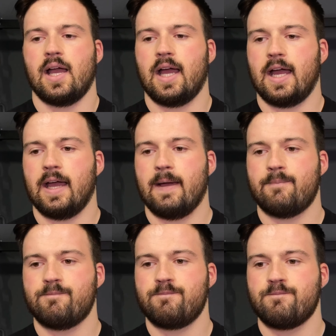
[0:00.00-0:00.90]

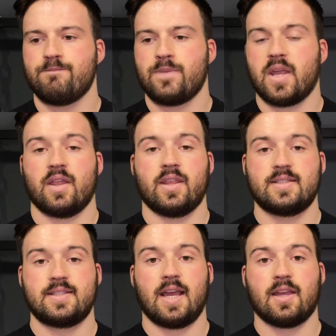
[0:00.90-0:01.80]
The
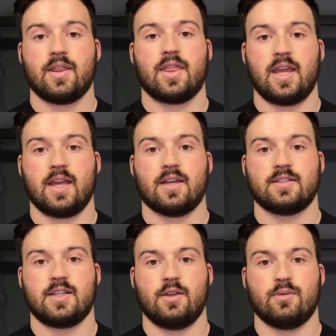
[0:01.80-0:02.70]
second thing
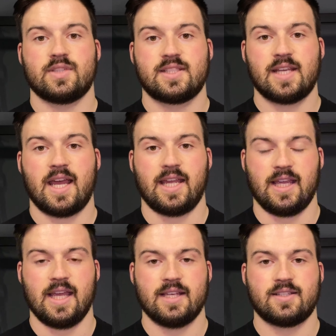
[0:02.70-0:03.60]
to say
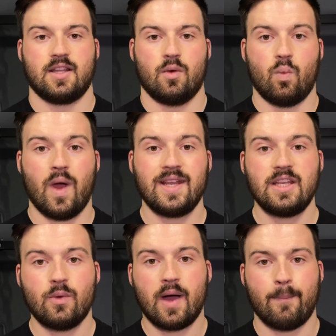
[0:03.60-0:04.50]
is that when
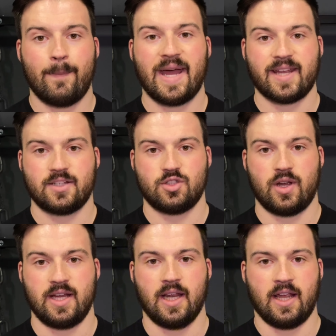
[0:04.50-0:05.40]
you are back
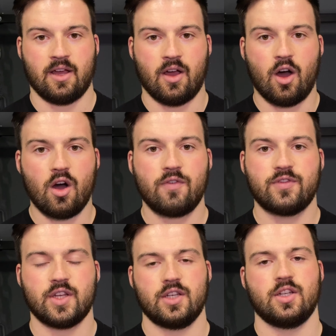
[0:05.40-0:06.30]
training,
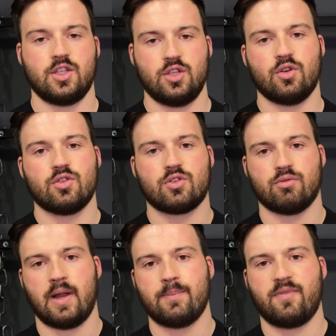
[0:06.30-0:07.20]
often your
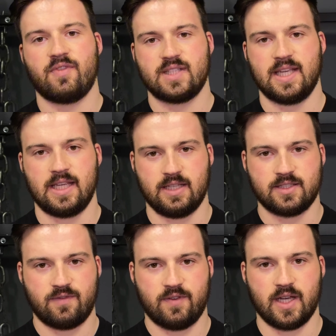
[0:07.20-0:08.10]
grip
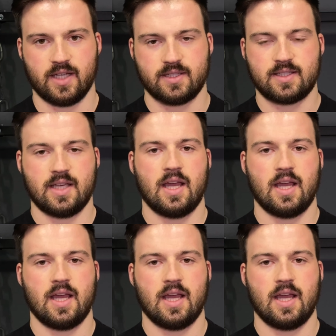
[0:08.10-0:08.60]
fatigues first.